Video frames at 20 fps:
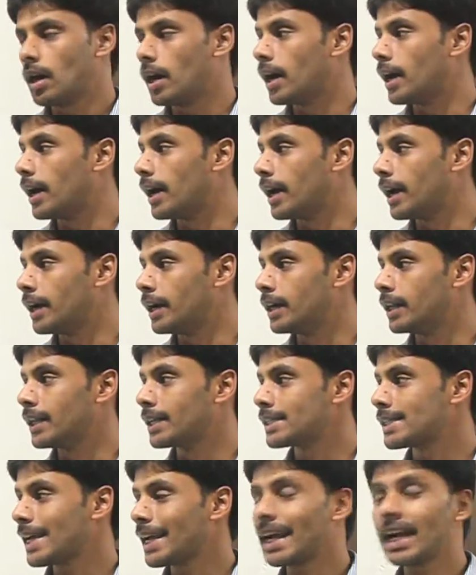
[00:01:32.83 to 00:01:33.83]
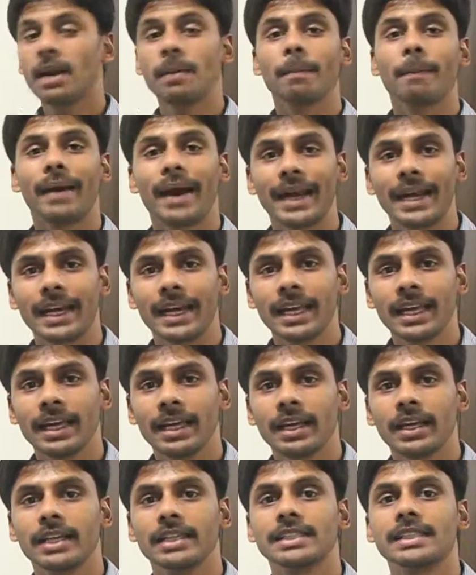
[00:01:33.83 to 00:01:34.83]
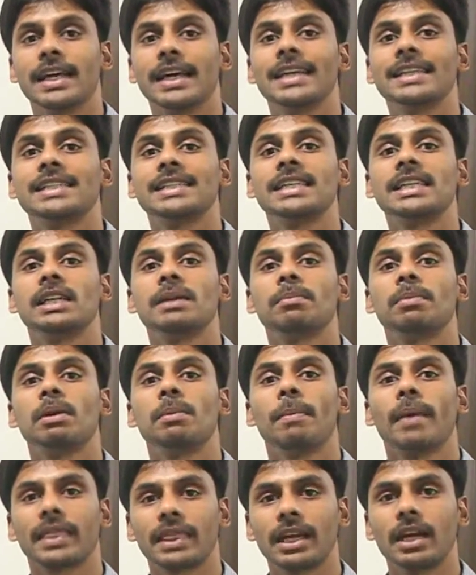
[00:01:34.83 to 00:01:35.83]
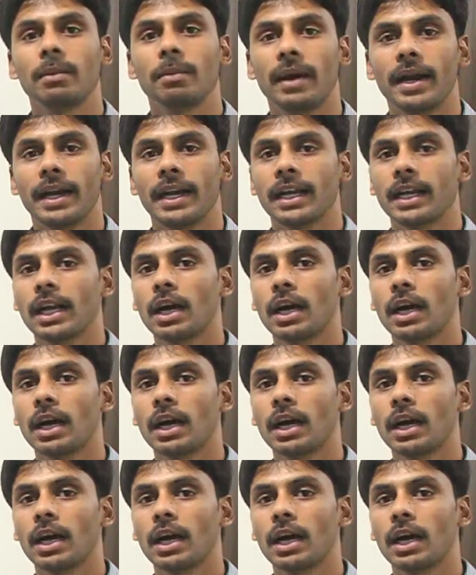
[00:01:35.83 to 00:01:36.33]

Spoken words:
And the second binding is the HTTP method binding.